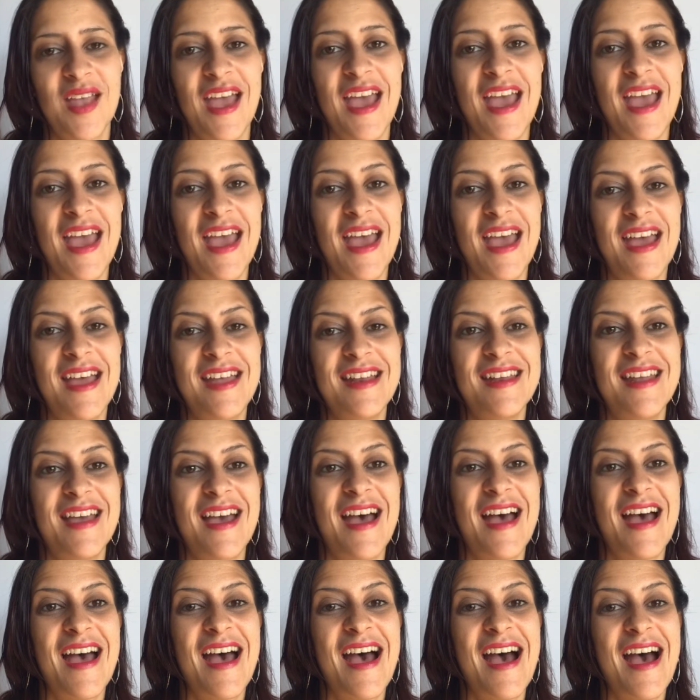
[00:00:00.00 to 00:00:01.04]
And
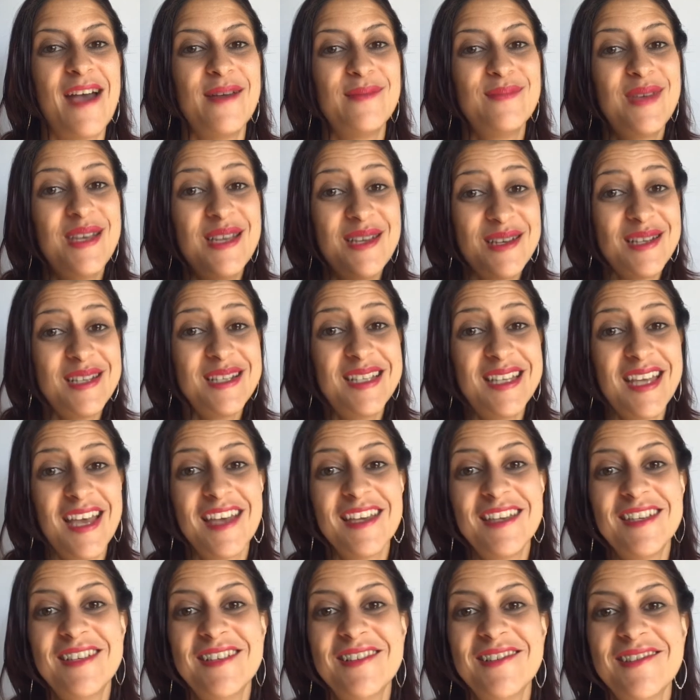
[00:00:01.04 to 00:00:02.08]
I'm here to tell
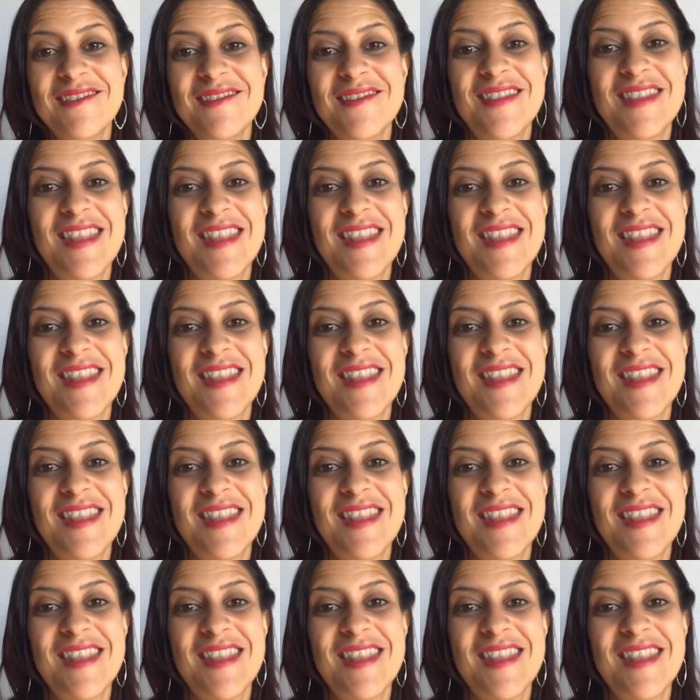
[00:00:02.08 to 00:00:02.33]
you